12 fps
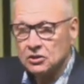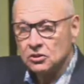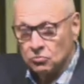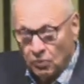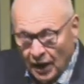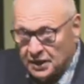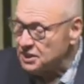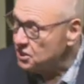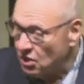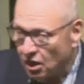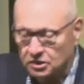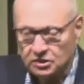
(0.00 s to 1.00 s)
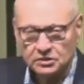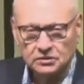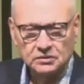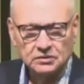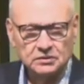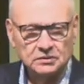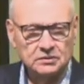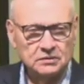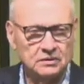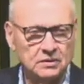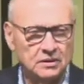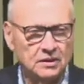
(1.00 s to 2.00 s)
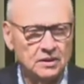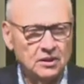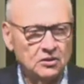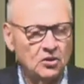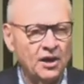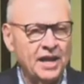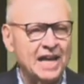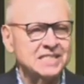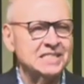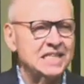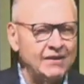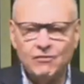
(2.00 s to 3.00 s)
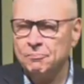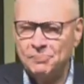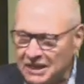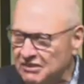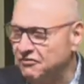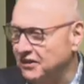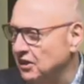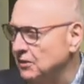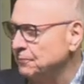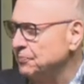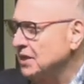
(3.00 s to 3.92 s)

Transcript: You're right, he's not. God has never been fair.